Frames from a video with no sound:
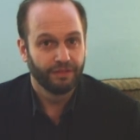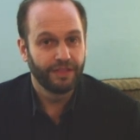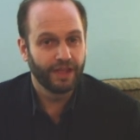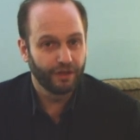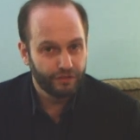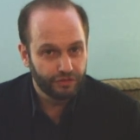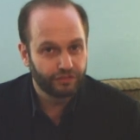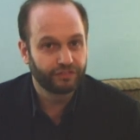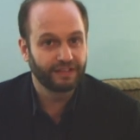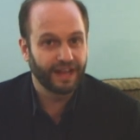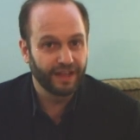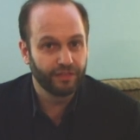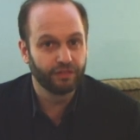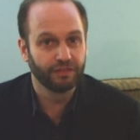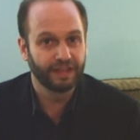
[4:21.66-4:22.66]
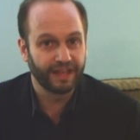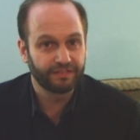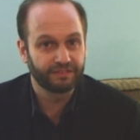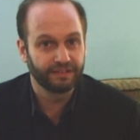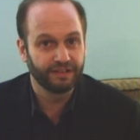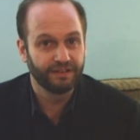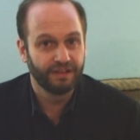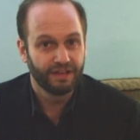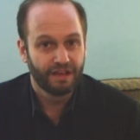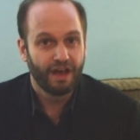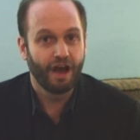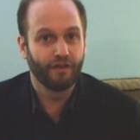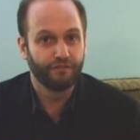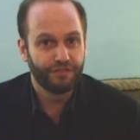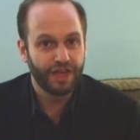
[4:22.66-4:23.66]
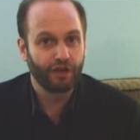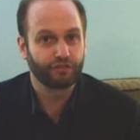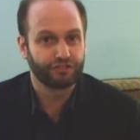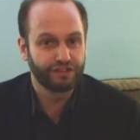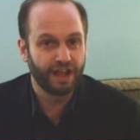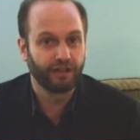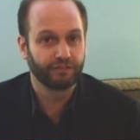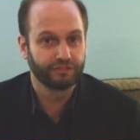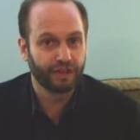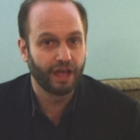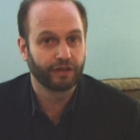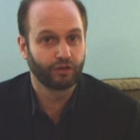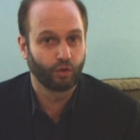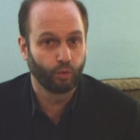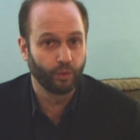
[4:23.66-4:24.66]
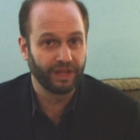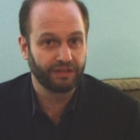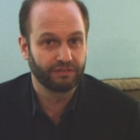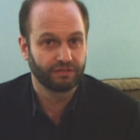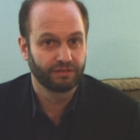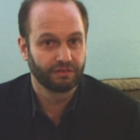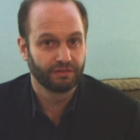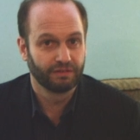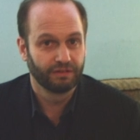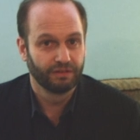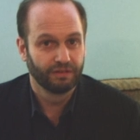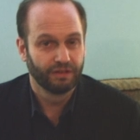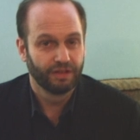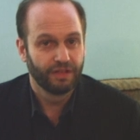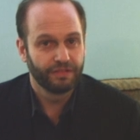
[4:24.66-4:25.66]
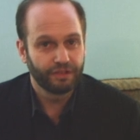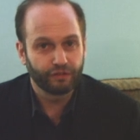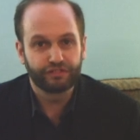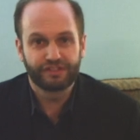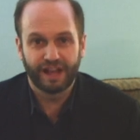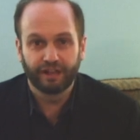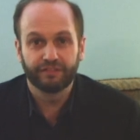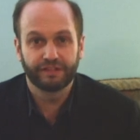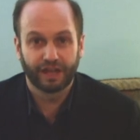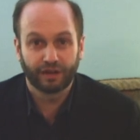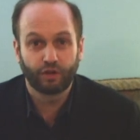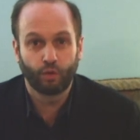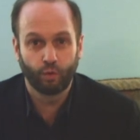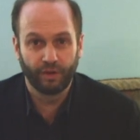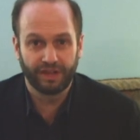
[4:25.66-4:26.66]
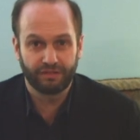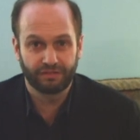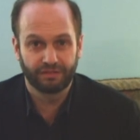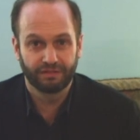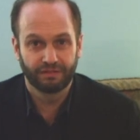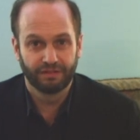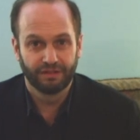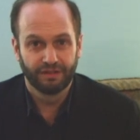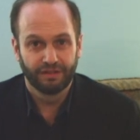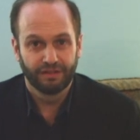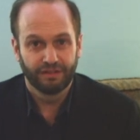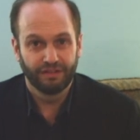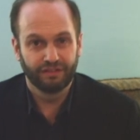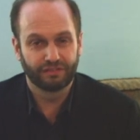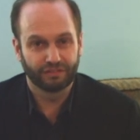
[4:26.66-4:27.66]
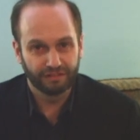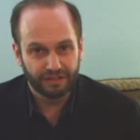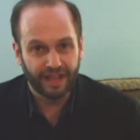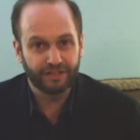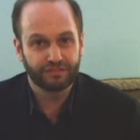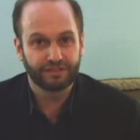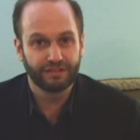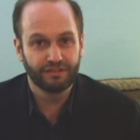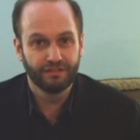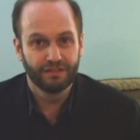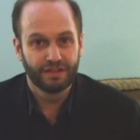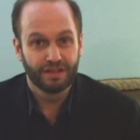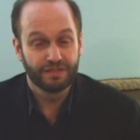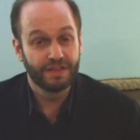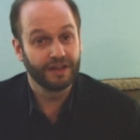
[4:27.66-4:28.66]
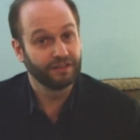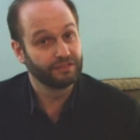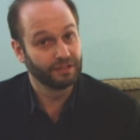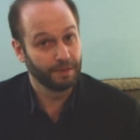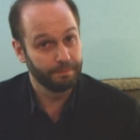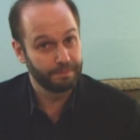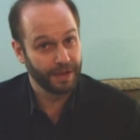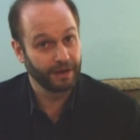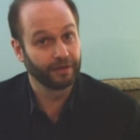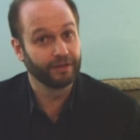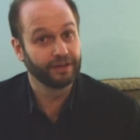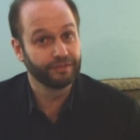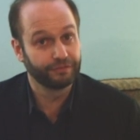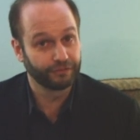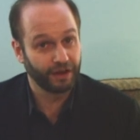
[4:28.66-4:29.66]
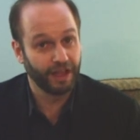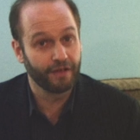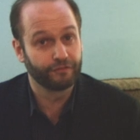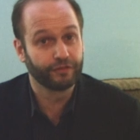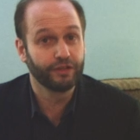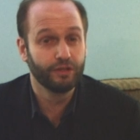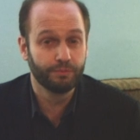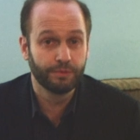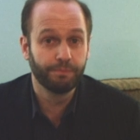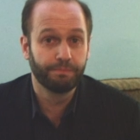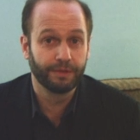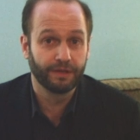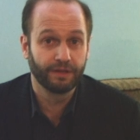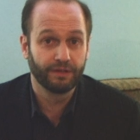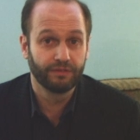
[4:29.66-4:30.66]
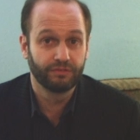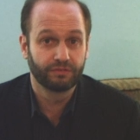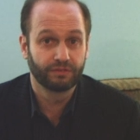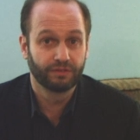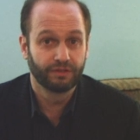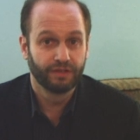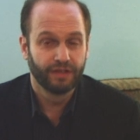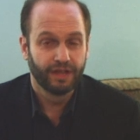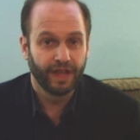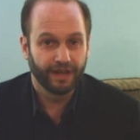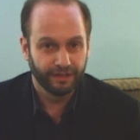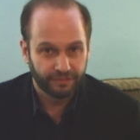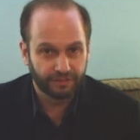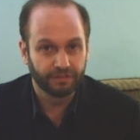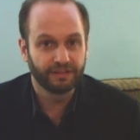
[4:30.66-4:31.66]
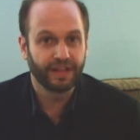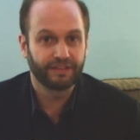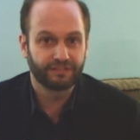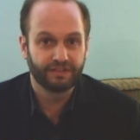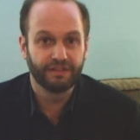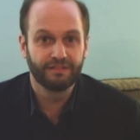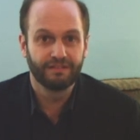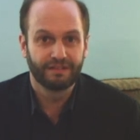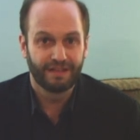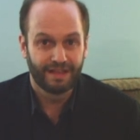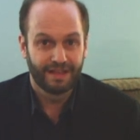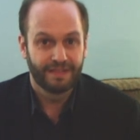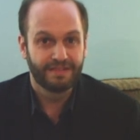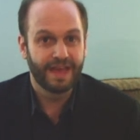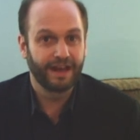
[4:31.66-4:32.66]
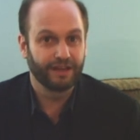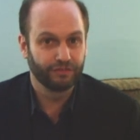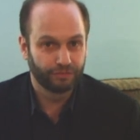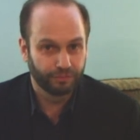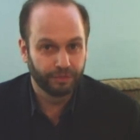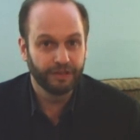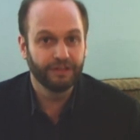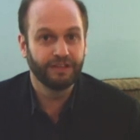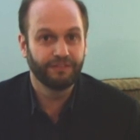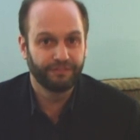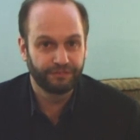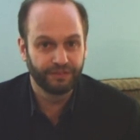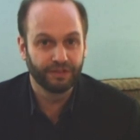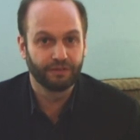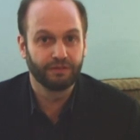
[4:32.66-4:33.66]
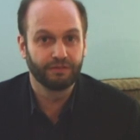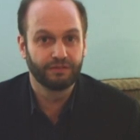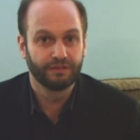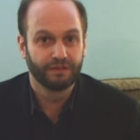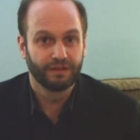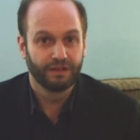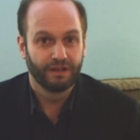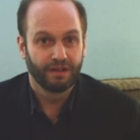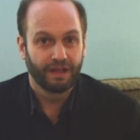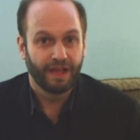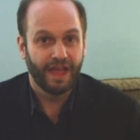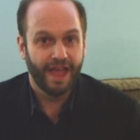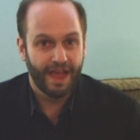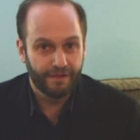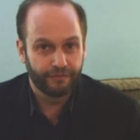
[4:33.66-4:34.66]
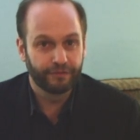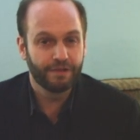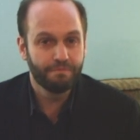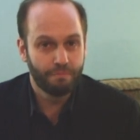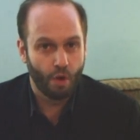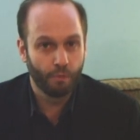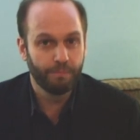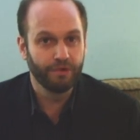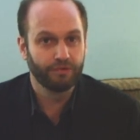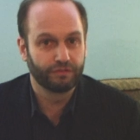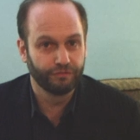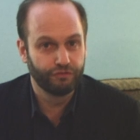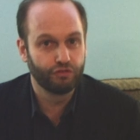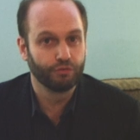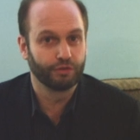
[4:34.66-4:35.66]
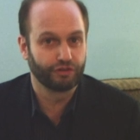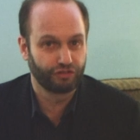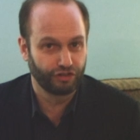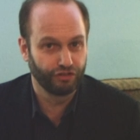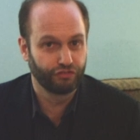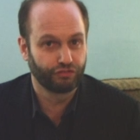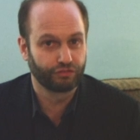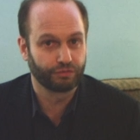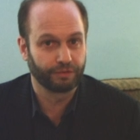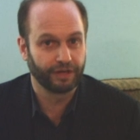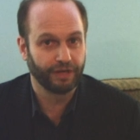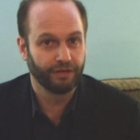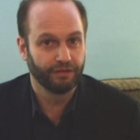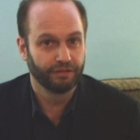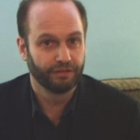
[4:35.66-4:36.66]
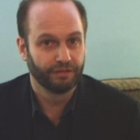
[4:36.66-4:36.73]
They understand the lesson of thou shalt not quit. Thou shalt not quit is a lesson that is an imperative for every human being, and it's a lesson that has really filled every moment of Jewish history.